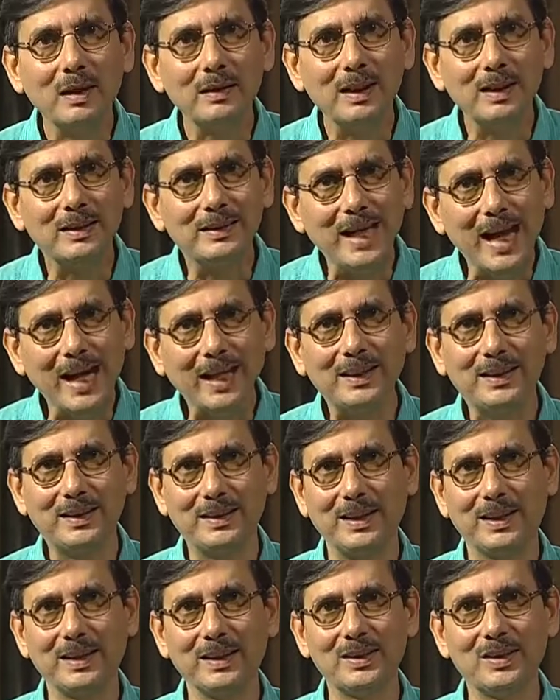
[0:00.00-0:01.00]
the
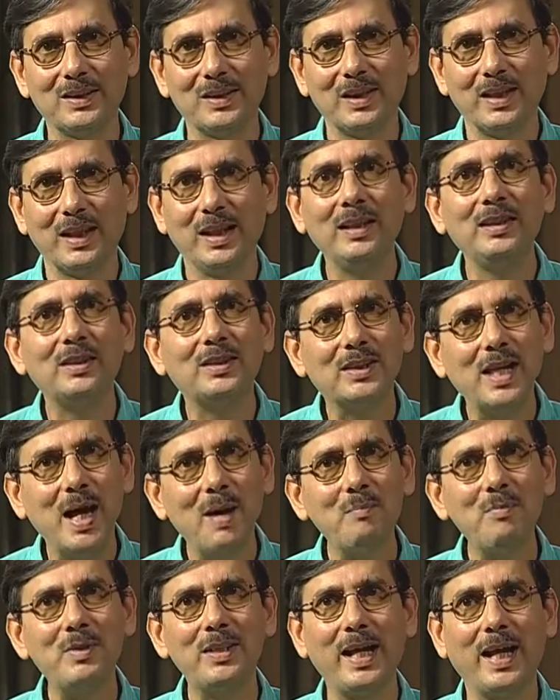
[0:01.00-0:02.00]
taxes in
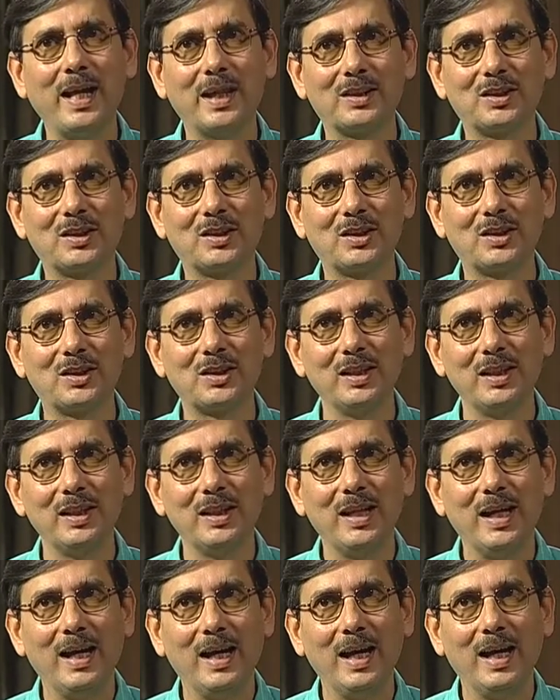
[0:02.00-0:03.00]
some texts
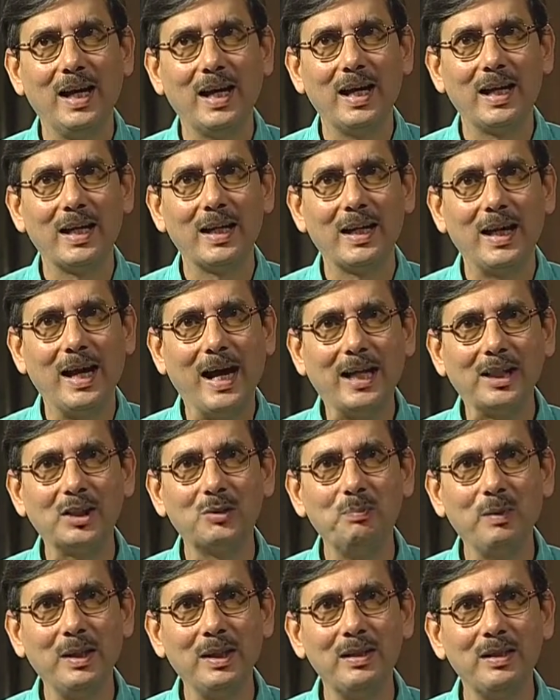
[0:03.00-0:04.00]
has
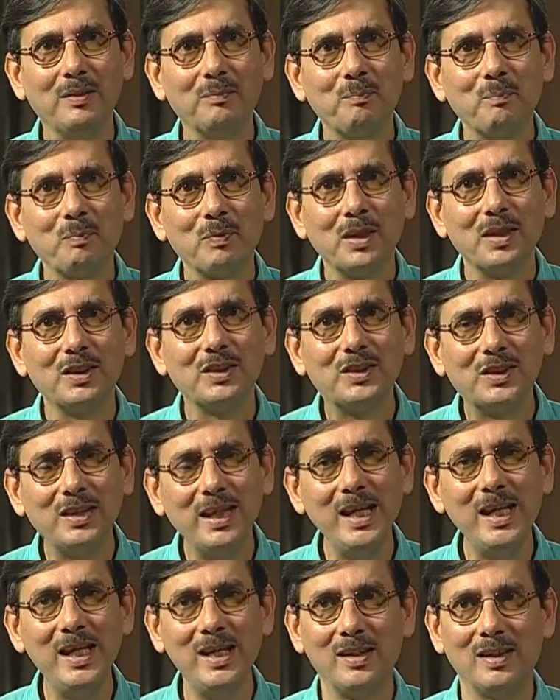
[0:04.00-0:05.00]
been
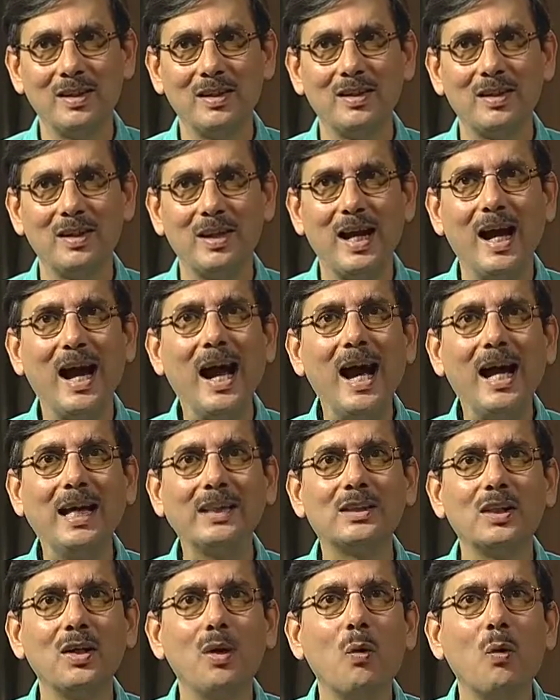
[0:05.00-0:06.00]
seen as